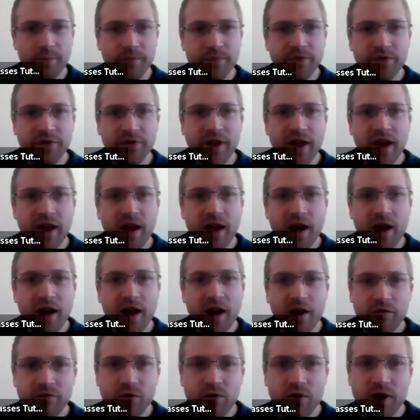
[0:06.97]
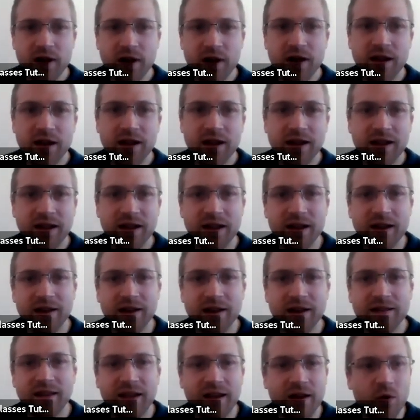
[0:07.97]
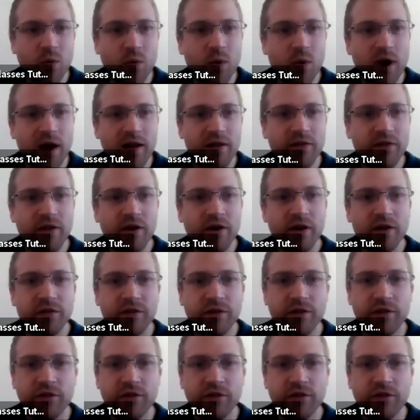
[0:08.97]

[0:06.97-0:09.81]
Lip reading: Today our three key takeaways are to